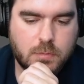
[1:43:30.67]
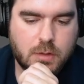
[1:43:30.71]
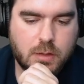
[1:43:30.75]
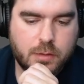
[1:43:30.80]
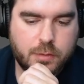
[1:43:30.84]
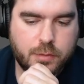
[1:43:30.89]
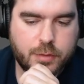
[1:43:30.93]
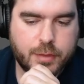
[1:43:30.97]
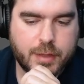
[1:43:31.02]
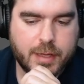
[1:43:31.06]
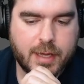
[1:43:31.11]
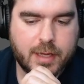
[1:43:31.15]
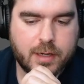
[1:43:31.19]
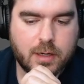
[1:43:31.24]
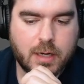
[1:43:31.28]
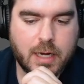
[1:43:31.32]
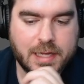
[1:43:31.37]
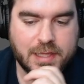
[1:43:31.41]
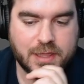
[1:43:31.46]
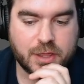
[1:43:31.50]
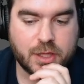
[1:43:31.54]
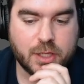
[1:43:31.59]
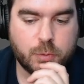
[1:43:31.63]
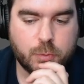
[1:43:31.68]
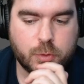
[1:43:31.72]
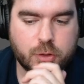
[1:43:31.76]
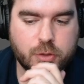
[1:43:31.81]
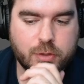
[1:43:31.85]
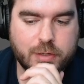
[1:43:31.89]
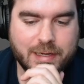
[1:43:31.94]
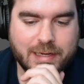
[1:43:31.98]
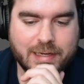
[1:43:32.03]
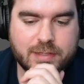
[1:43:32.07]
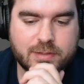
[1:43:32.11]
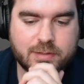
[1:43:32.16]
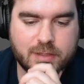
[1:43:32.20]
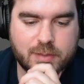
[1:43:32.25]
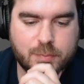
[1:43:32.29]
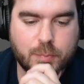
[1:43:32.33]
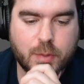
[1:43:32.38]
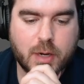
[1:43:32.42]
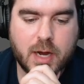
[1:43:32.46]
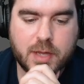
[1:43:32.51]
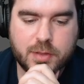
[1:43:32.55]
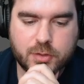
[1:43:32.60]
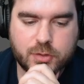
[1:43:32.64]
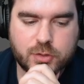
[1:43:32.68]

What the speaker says: that I think we could easily buy the